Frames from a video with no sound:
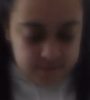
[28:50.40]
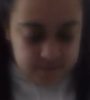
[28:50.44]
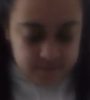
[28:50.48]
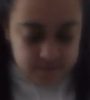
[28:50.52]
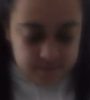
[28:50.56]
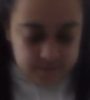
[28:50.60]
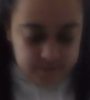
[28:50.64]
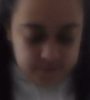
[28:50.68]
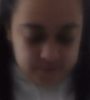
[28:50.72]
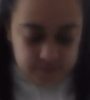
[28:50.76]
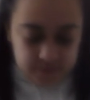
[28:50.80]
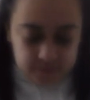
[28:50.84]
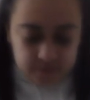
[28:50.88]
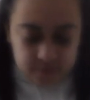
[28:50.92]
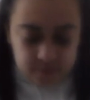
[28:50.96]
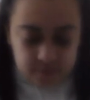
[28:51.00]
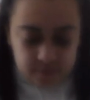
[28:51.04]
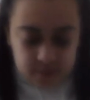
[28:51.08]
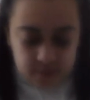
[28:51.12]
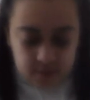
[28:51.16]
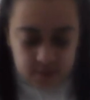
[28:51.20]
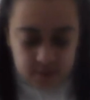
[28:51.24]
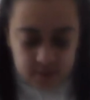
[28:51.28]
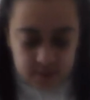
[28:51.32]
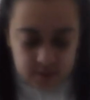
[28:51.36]

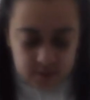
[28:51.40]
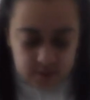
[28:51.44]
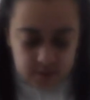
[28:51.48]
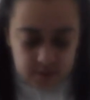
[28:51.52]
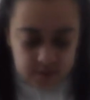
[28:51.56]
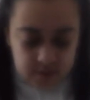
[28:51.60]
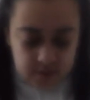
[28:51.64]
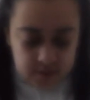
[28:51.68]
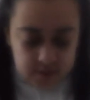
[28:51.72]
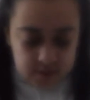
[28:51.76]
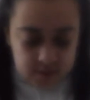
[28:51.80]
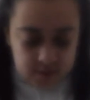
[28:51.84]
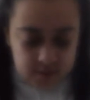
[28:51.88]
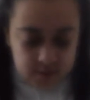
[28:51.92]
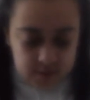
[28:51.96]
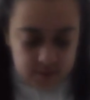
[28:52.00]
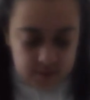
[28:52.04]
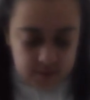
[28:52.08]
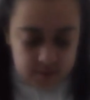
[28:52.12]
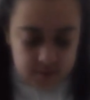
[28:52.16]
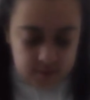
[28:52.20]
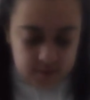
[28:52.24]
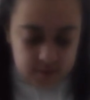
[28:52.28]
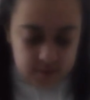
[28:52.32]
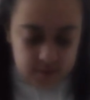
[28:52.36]

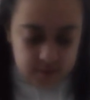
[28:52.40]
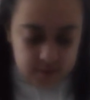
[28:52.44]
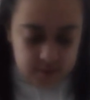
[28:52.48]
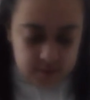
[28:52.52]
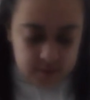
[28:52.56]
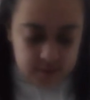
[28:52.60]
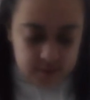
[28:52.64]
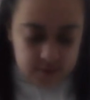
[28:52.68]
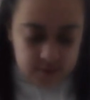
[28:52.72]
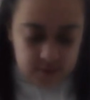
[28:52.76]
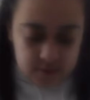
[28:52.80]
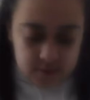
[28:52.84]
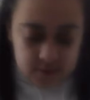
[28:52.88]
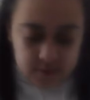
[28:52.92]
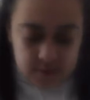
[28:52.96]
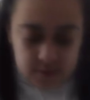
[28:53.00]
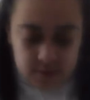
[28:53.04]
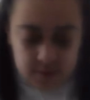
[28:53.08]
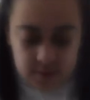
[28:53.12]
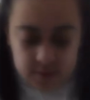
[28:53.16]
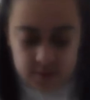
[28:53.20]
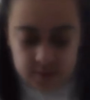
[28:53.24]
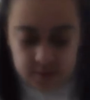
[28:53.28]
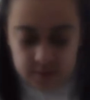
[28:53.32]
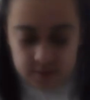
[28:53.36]

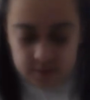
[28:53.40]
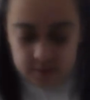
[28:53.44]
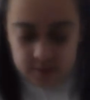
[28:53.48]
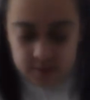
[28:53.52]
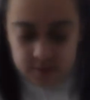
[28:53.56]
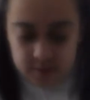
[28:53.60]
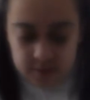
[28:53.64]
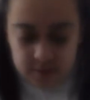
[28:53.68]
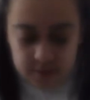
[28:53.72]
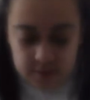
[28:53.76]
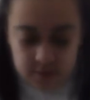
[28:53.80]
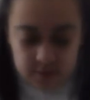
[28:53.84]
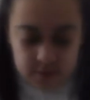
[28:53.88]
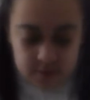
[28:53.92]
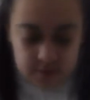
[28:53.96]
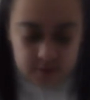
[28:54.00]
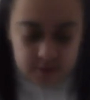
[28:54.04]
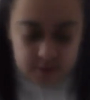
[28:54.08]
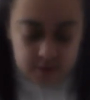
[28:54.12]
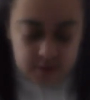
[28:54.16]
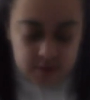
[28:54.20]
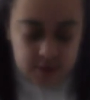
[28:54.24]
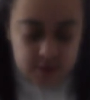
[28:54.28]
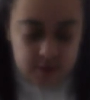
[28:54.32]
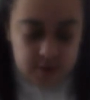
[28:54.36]

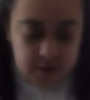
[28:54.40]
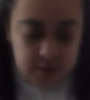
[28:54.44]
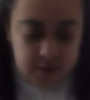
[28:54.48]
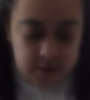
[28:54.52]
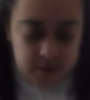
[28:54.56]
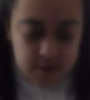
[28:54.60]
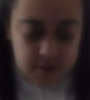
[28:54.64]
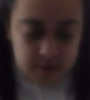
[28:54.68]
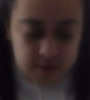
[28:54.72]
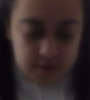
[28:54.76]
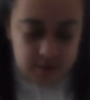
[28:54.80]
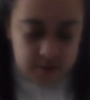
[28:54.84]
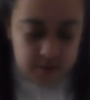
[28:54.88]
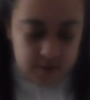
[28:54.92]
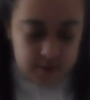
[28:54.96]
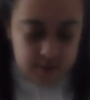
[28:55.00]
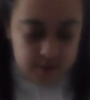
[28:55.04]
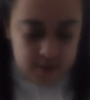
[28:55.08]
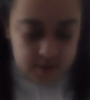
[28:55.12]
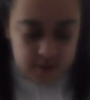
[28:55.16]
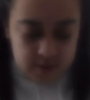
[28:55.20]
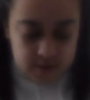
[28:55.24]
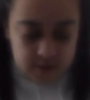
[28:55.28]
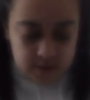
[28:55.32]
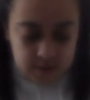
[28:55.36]

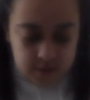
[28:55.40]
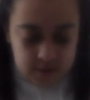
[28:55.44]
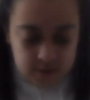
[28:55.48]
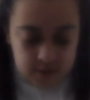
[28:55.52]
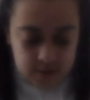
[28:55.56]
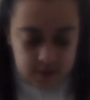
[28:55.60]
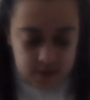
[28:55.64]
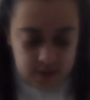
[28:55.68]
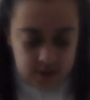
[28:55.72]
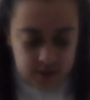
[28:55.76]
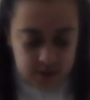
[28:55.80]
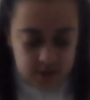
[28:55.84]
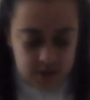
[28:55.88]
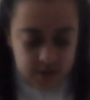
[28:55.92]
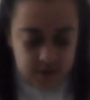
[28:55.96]
[no speech]